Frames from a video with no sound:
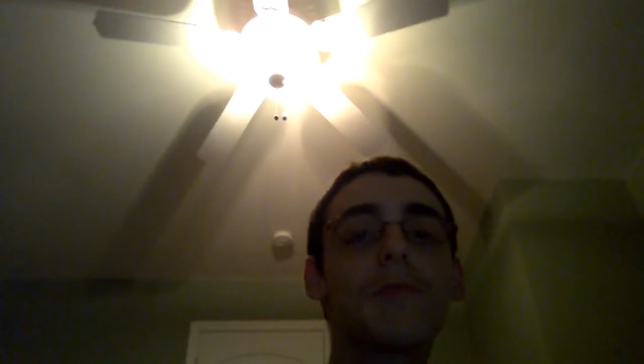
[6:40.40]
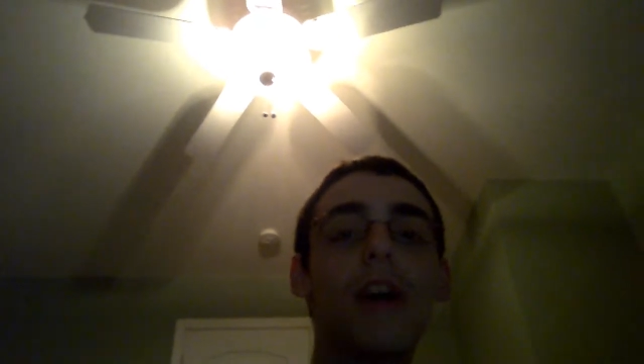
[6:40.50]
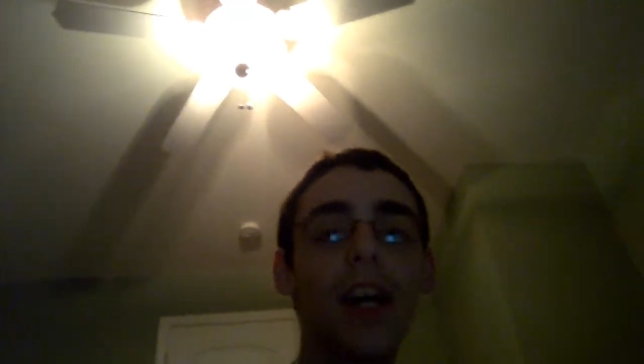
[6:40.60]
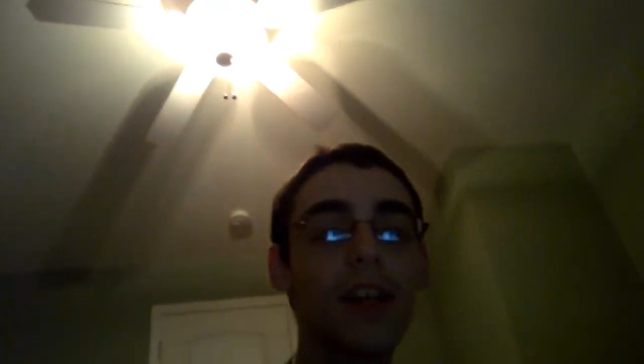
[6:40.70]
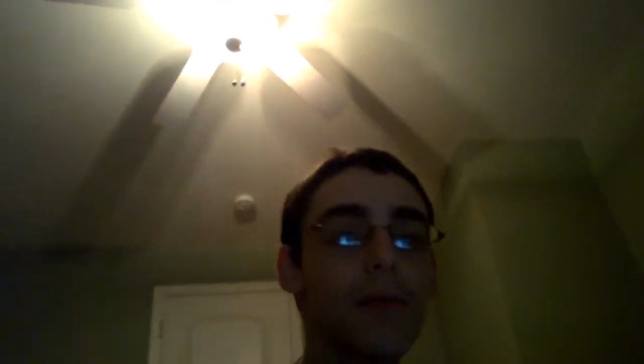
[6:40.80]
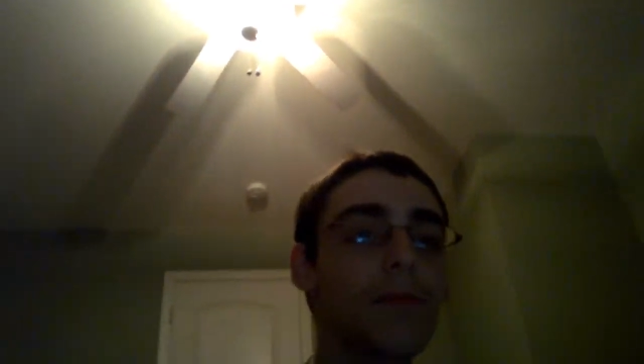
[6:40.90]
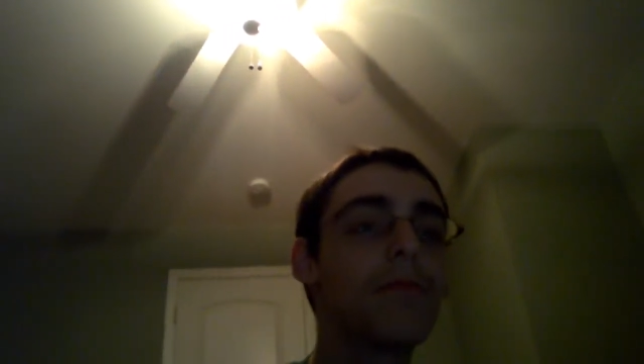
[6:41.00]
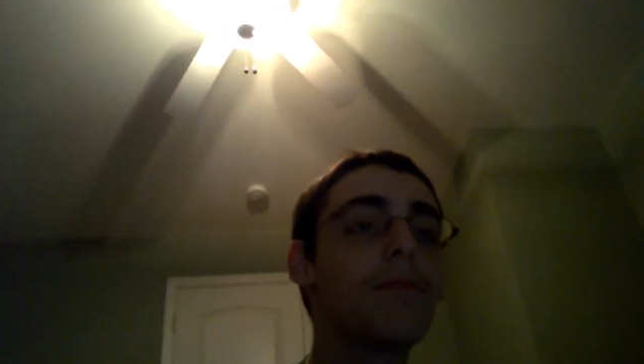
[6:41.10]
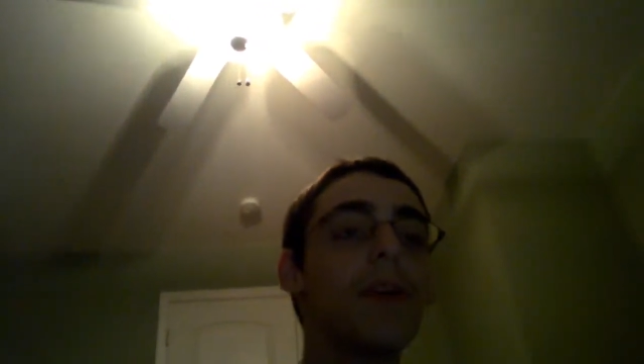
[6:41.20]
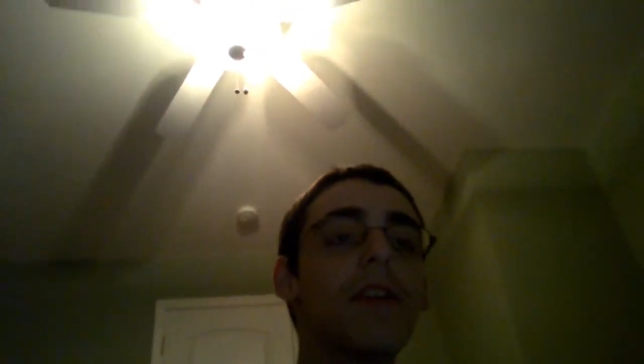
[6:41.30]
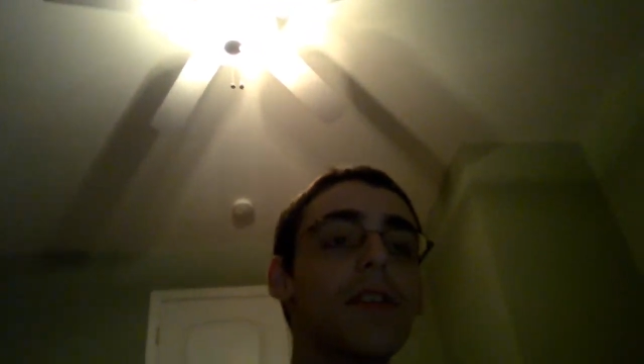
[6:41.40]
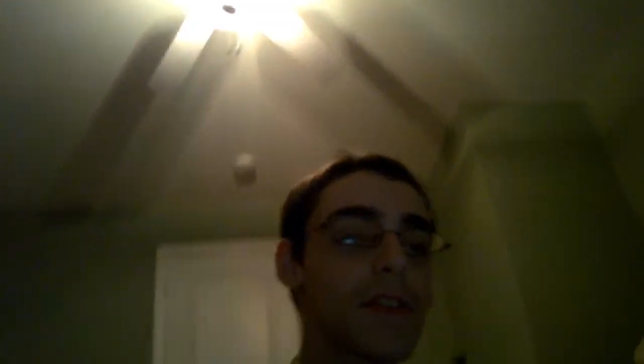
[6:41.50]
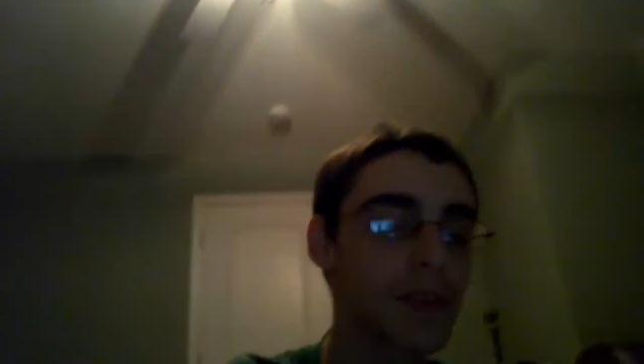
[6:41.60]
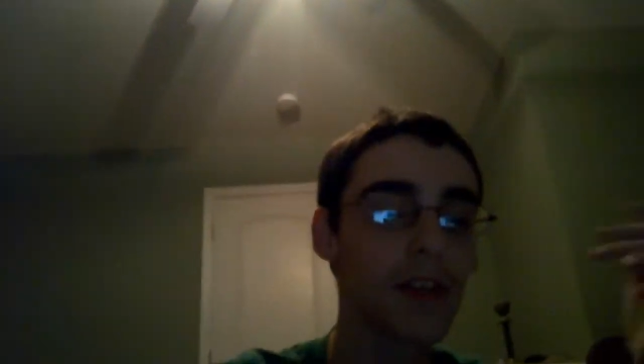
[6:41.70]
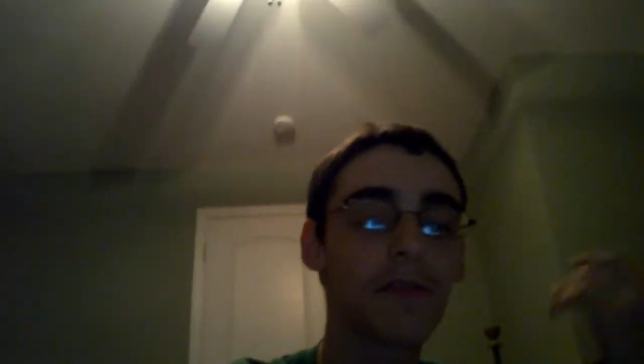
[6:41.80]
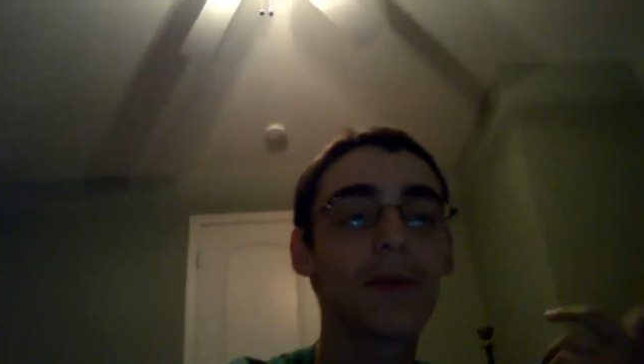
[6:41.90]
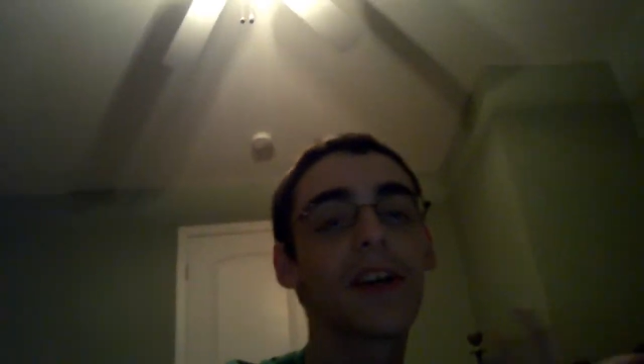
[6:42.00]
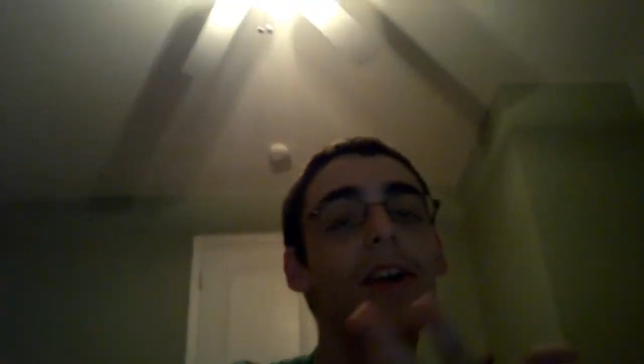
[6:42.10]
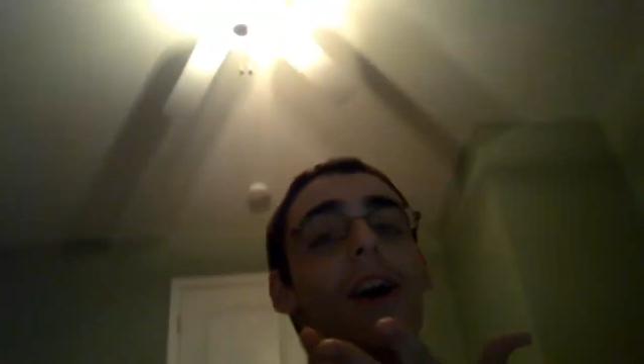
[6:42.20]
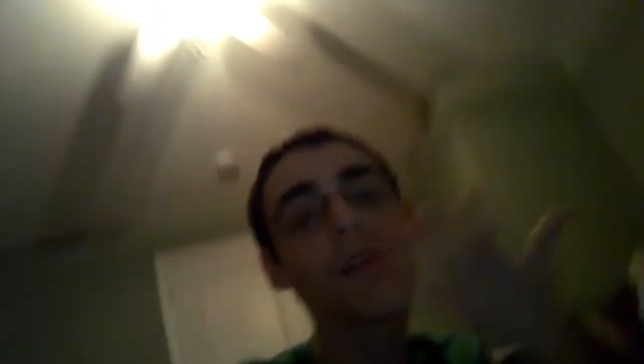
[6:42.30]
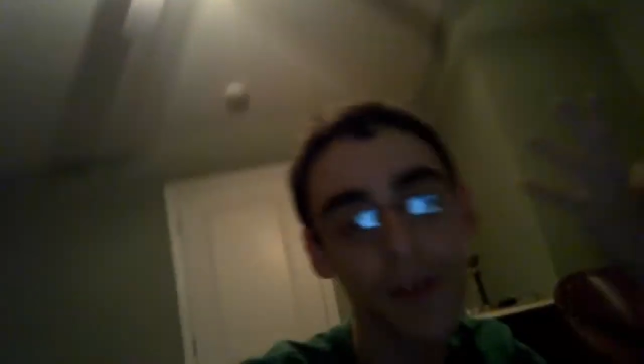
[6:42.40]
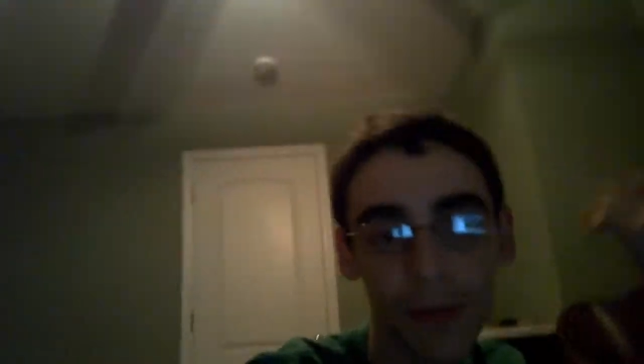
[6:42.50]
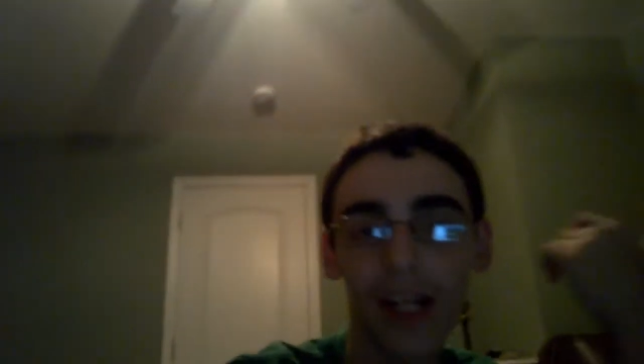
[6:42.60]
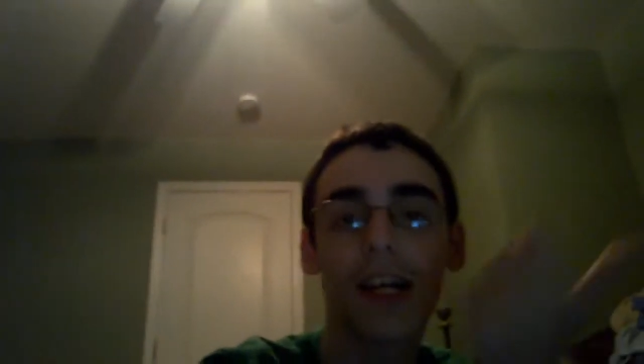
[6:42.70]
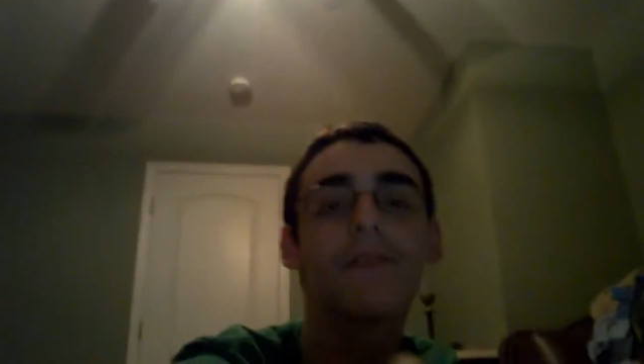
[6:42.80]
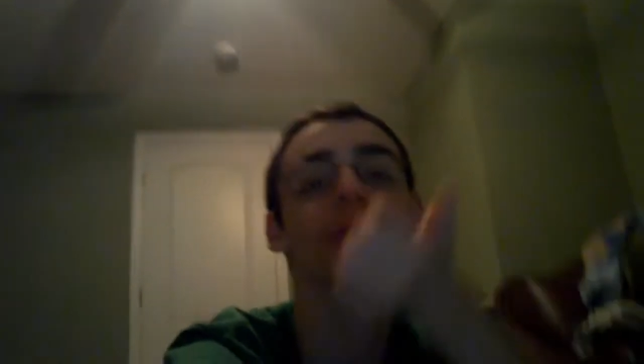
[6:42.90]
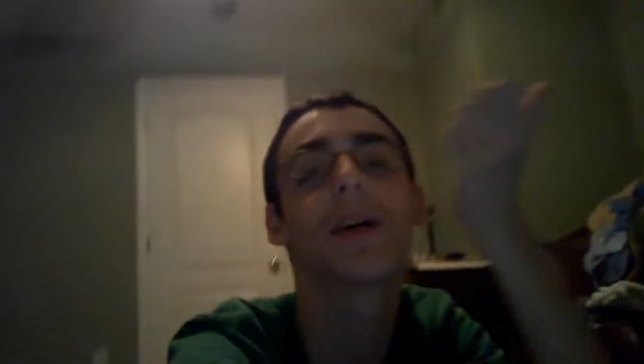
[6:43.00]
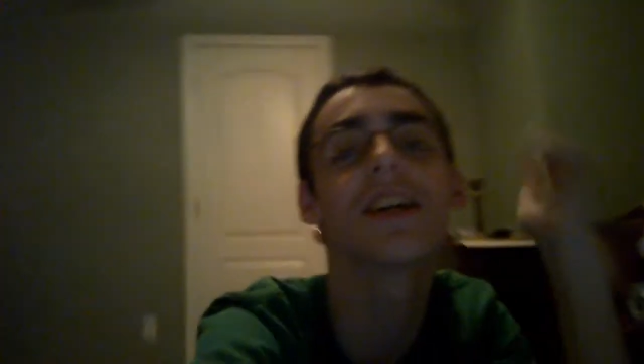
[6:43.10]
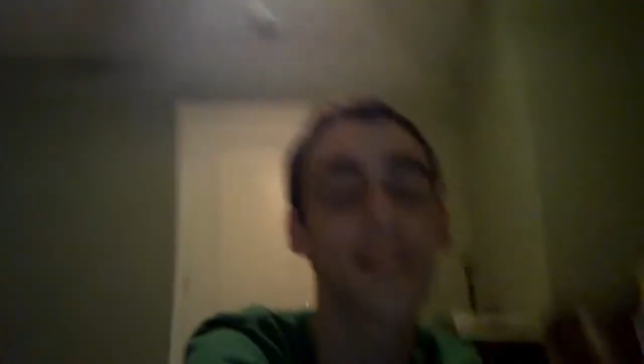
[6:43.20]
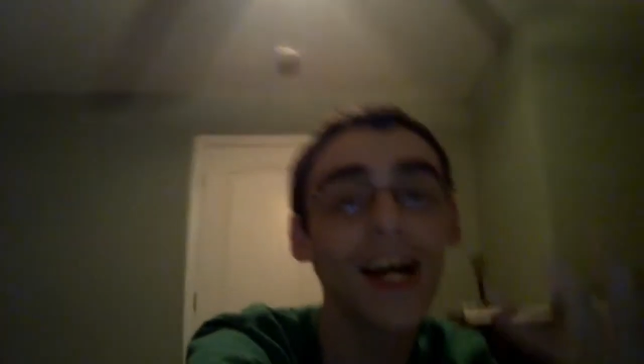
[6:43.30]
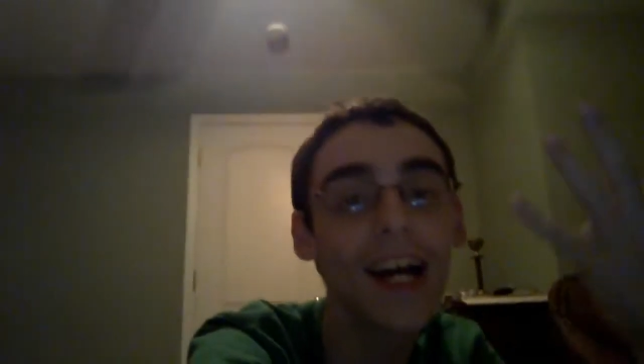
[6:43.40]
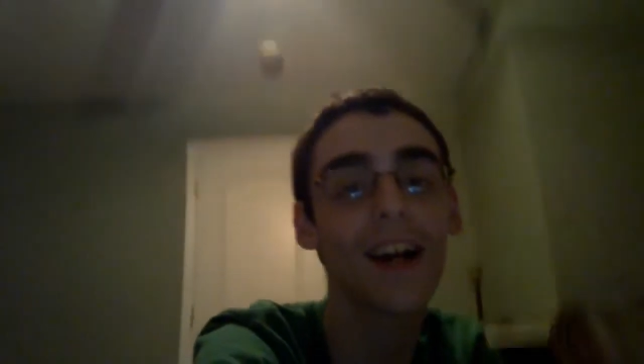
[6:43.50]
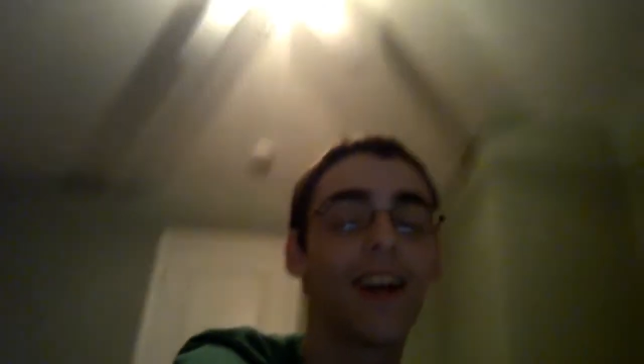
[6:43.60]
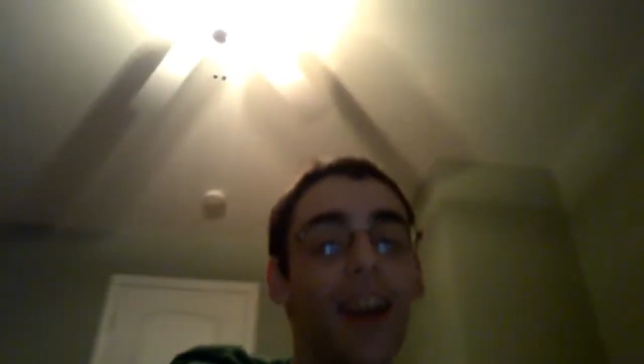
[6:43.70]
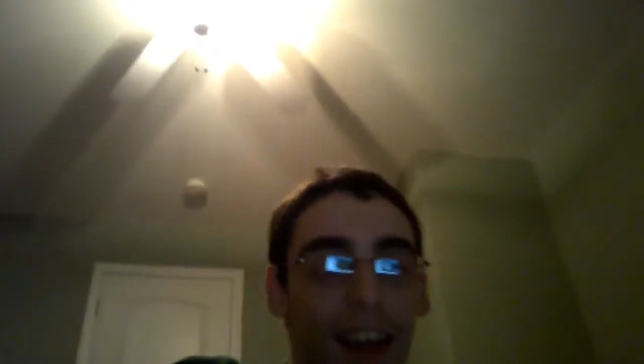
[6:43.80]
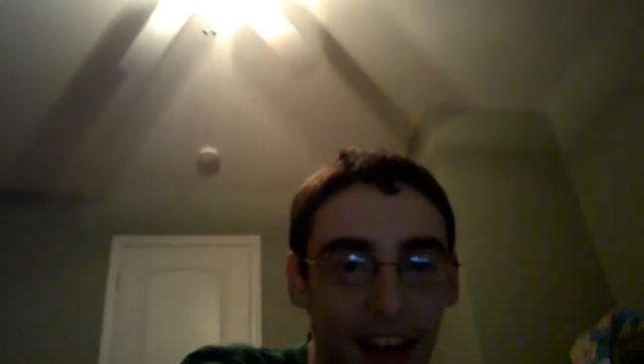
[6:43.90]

why it pissed everybody off and made everybody tired.